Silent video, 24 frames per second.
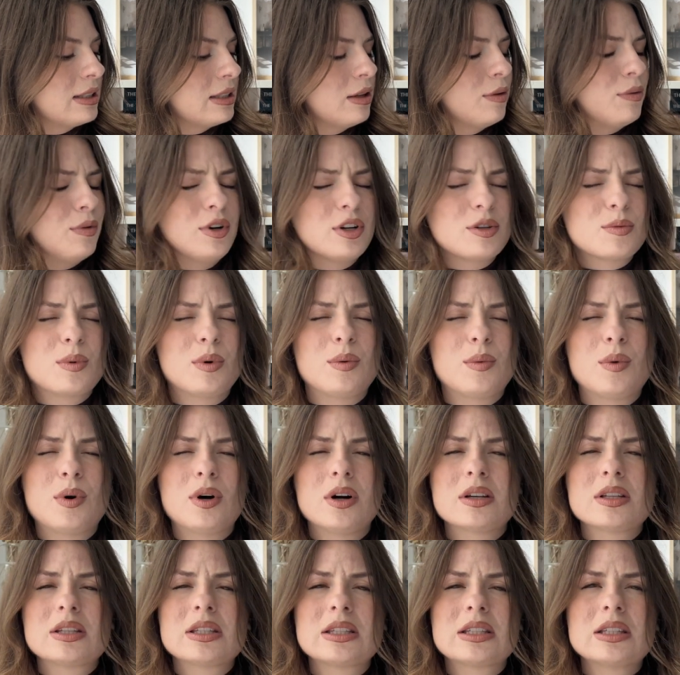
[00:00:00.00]
The first one
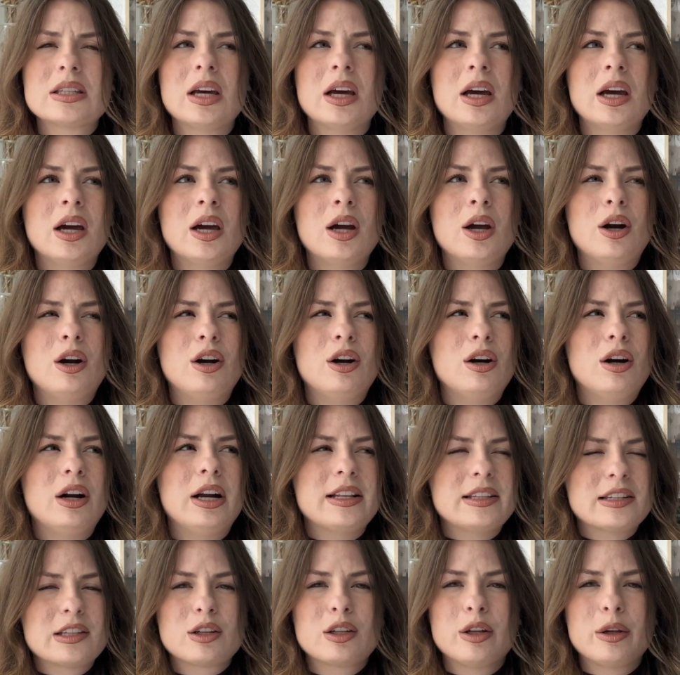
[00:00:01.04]
was her
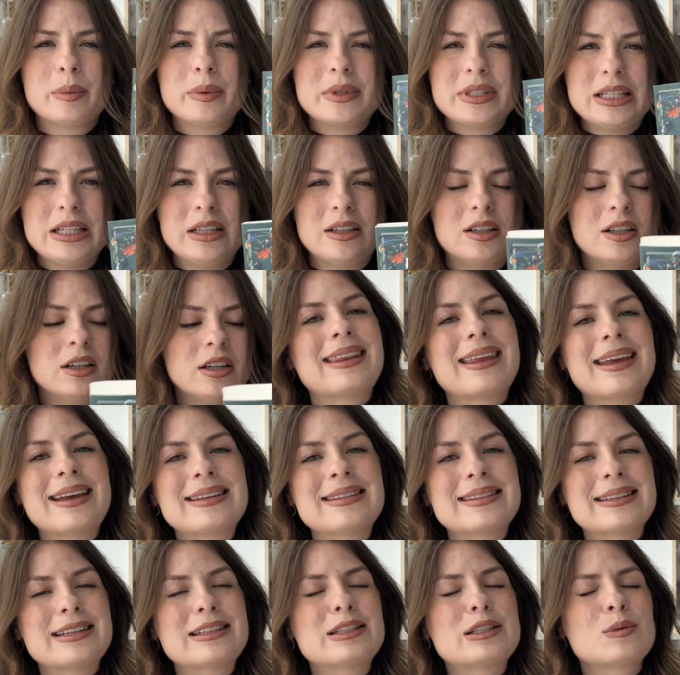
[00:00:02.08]
encyclopedia.
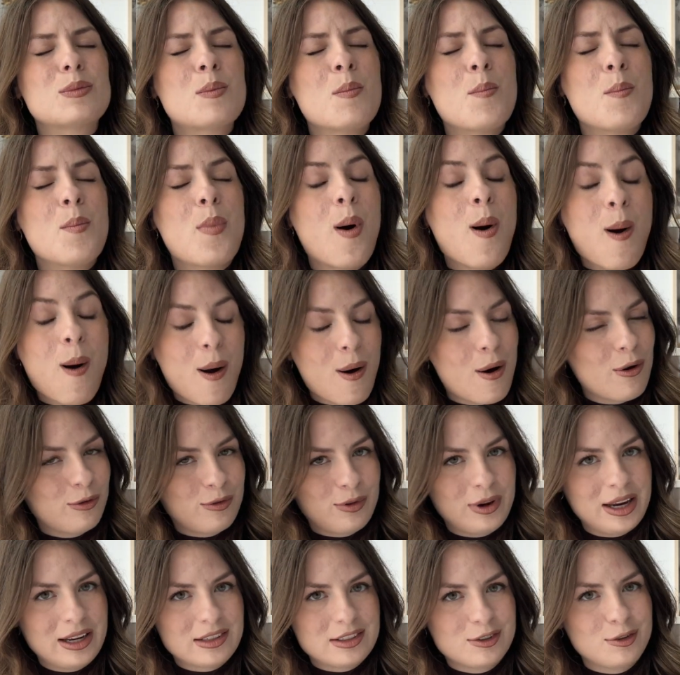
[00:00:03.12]
This is
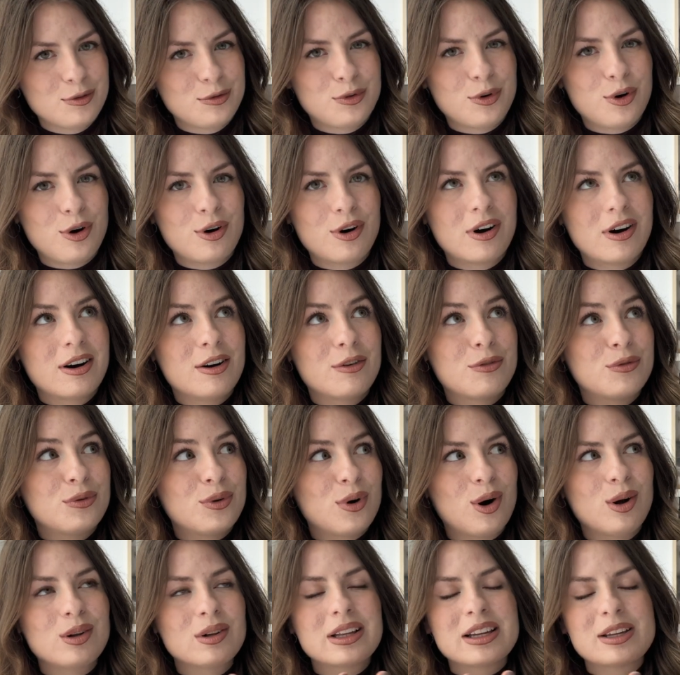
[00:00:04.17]
perfect for
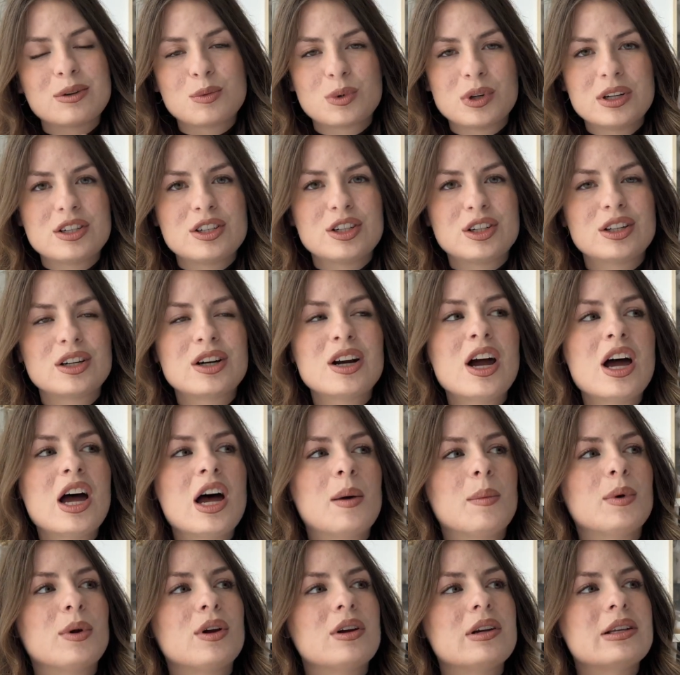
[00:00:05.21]
fall and winter
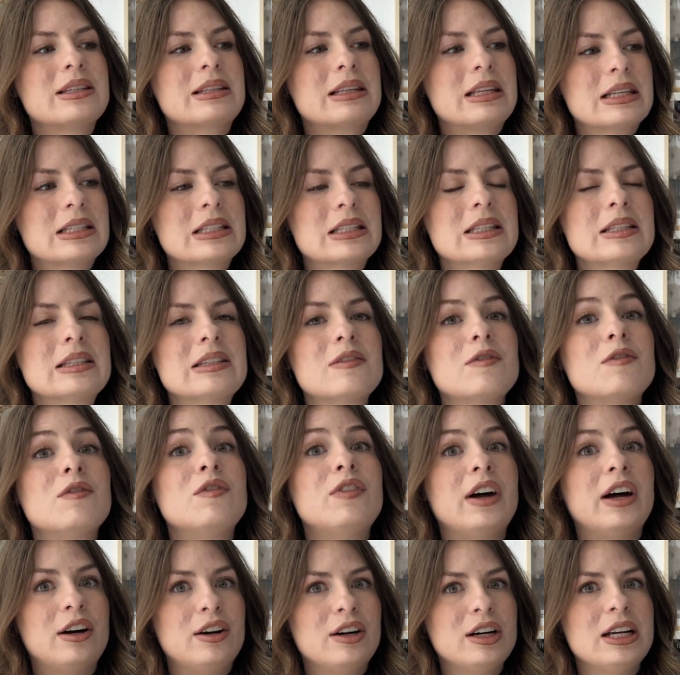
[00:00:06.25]
because this is
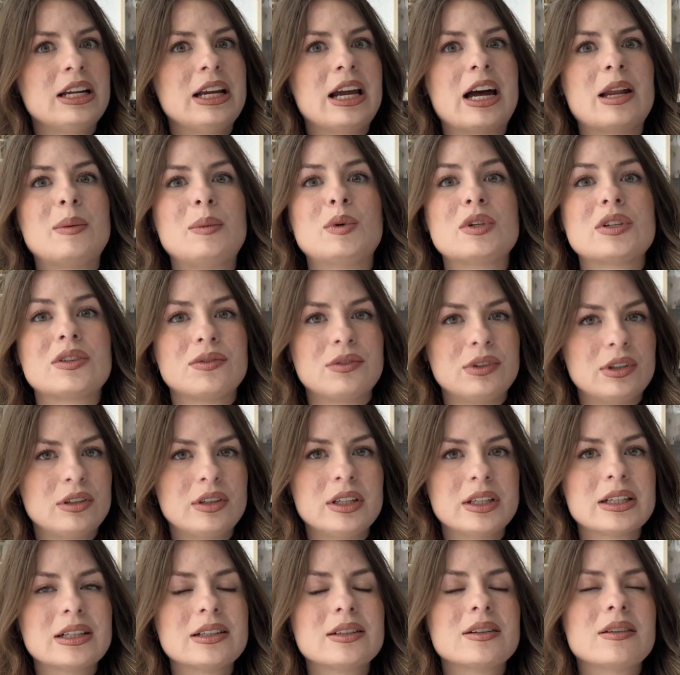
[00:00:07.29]
very
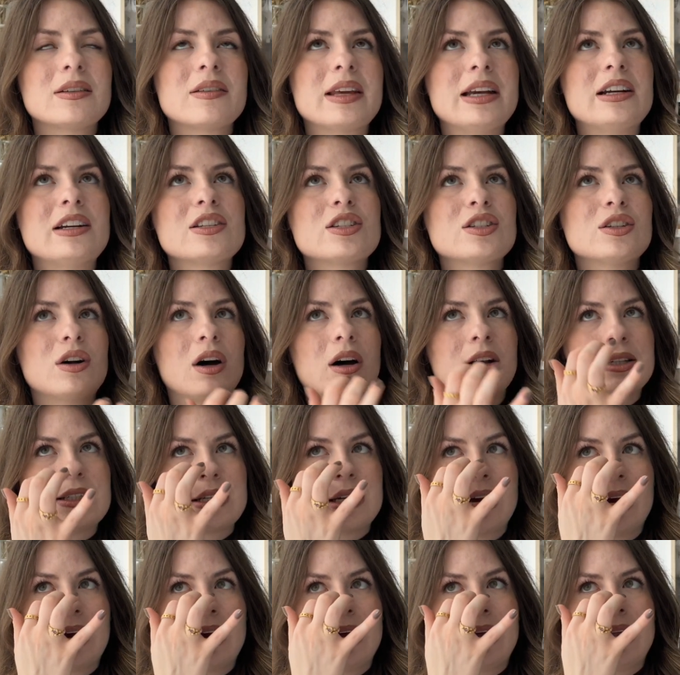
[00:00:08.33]
atmospherical. There's not
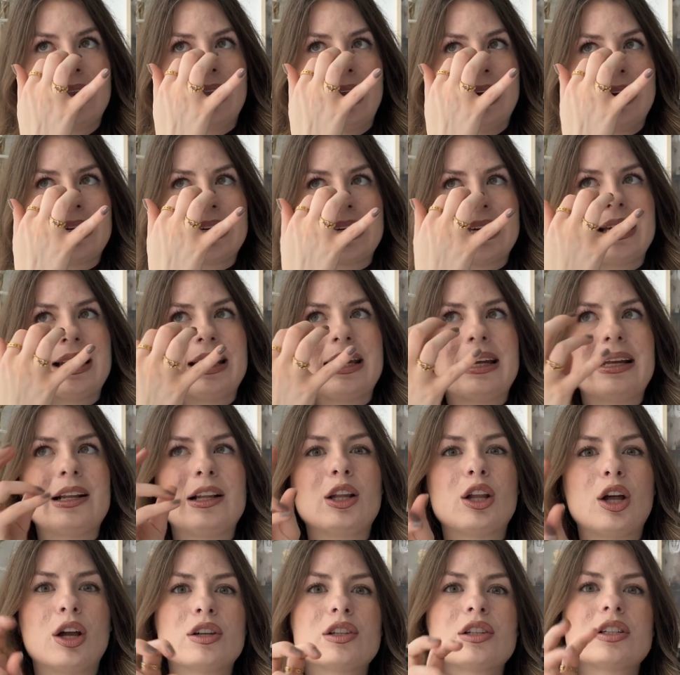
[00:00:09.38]
like a
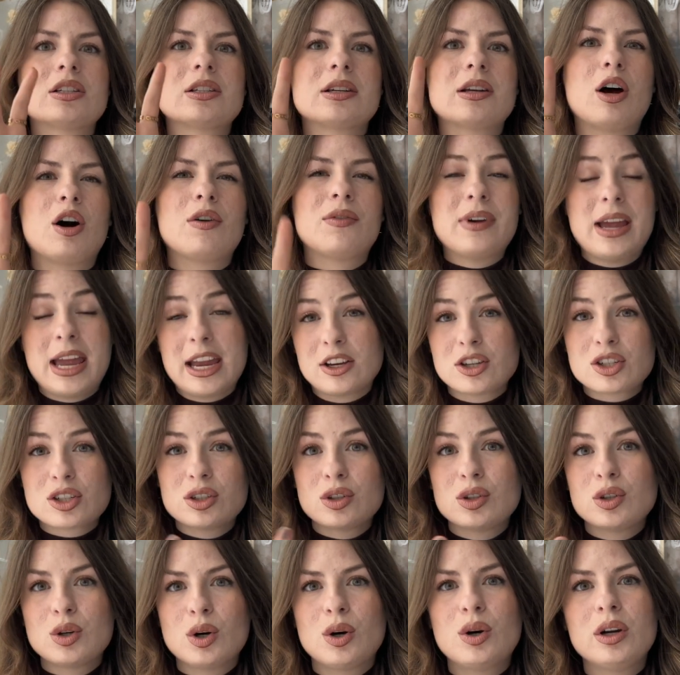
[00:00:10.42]
lot of
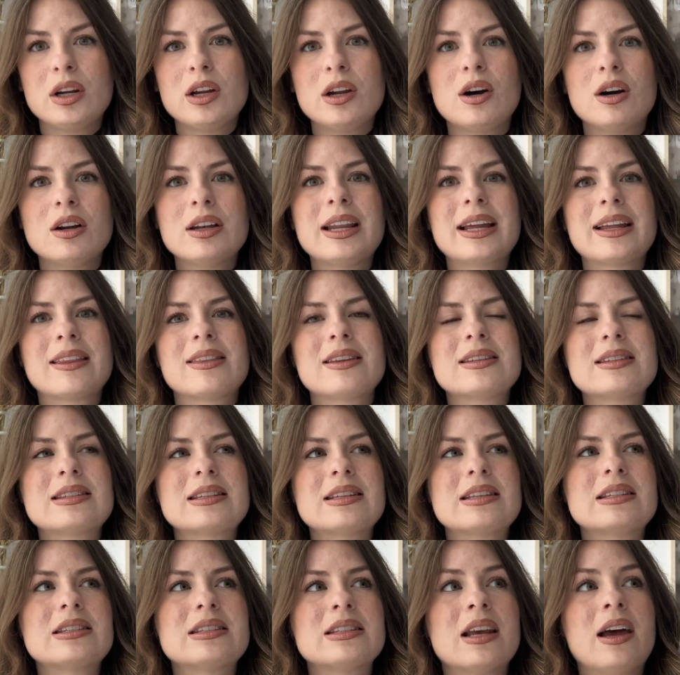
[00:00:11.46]
action going on. Like, this
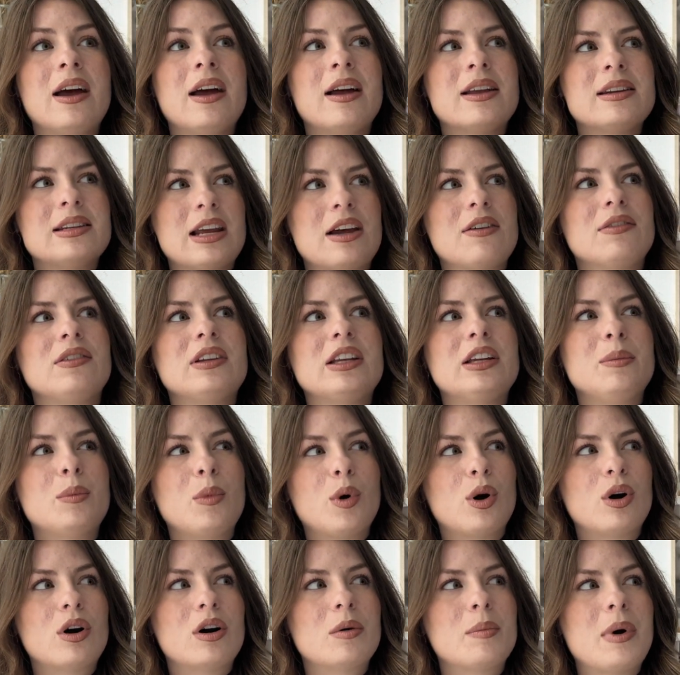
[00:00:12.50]
is definitely
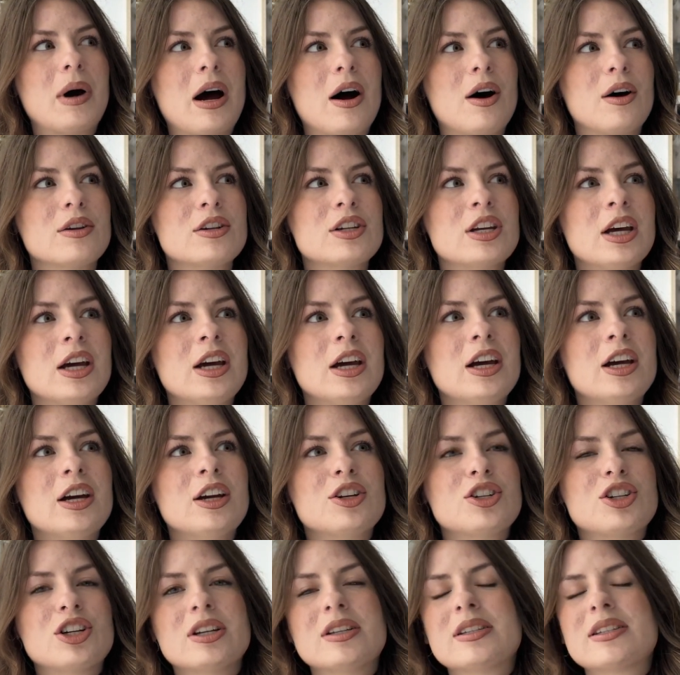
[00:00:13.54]
more about
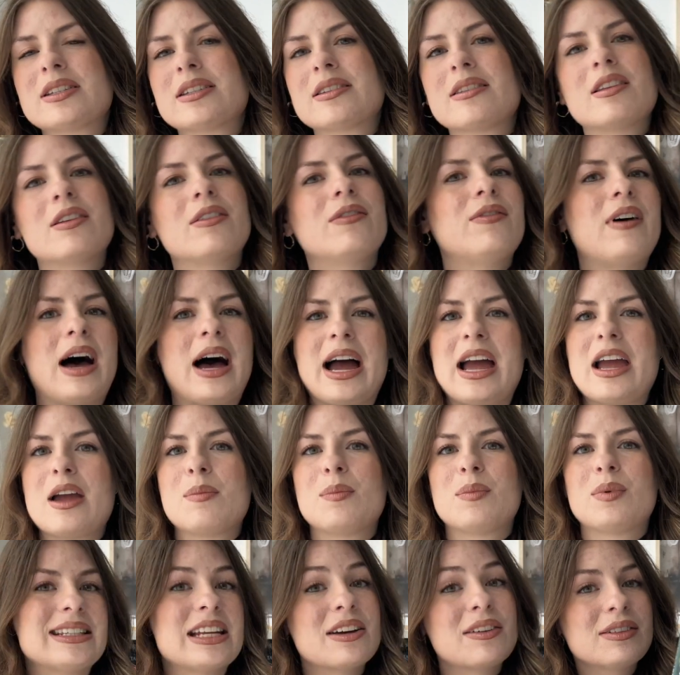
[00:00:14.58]
just the vibe.
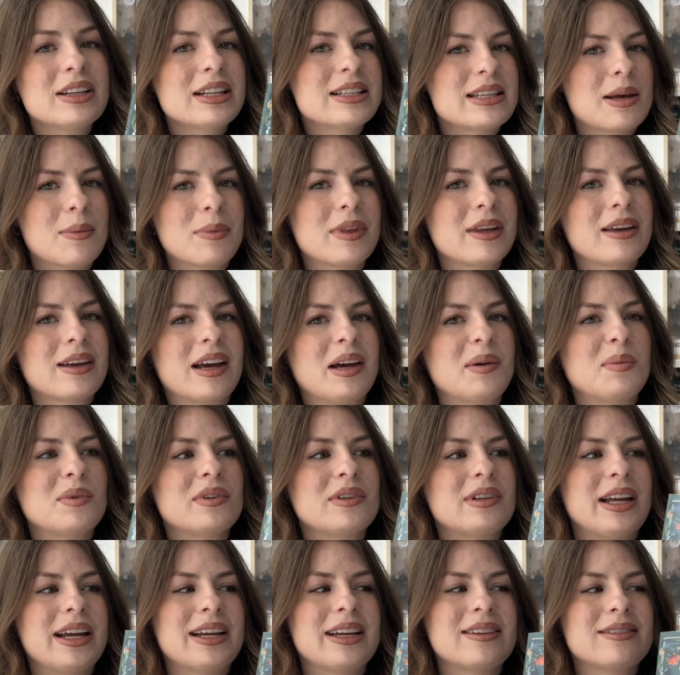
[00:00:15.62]
Definitely something I would
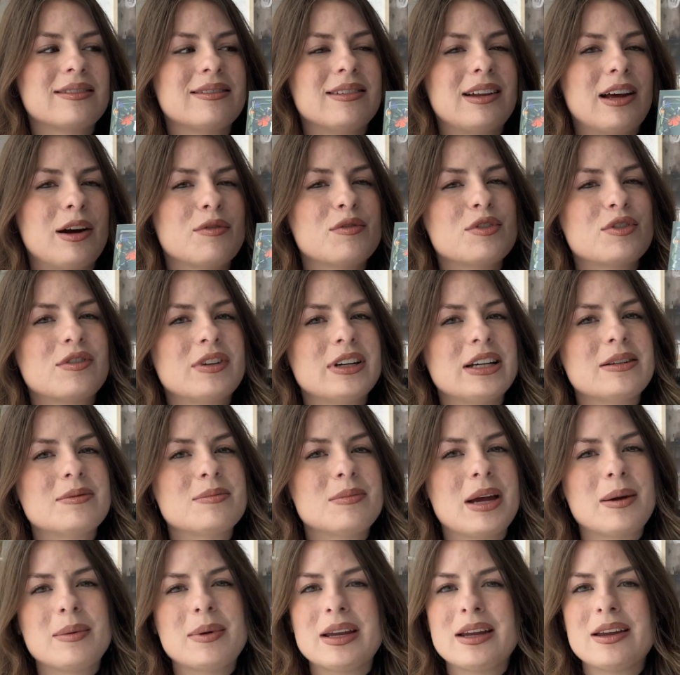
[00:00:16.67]
like love to read
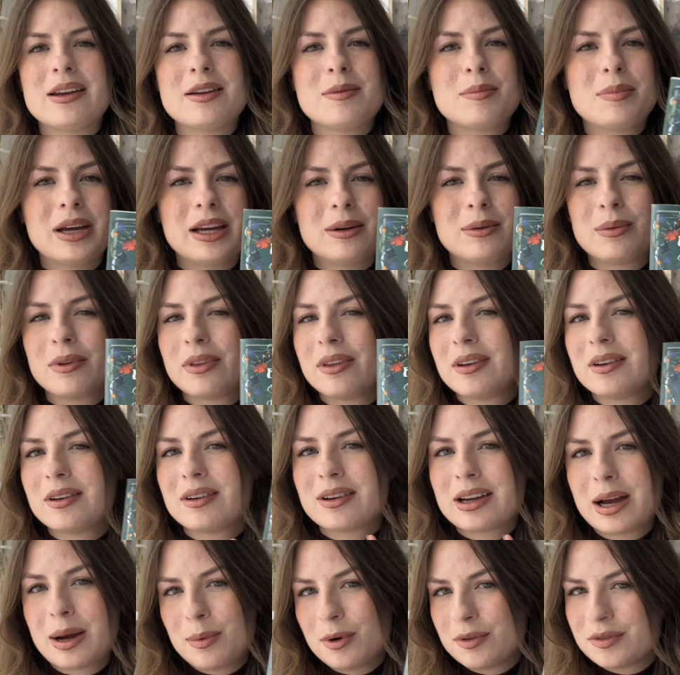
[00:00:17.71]
maybe in bed with a
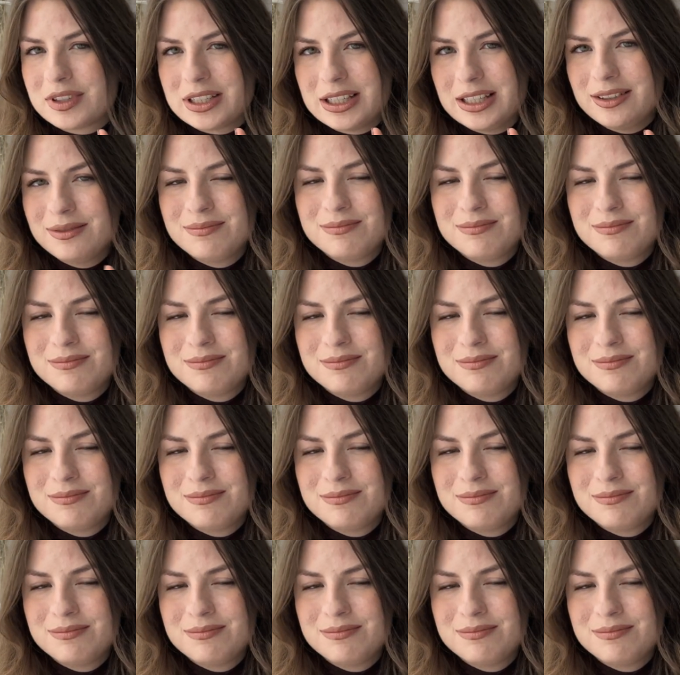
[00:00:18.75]
cup of tea.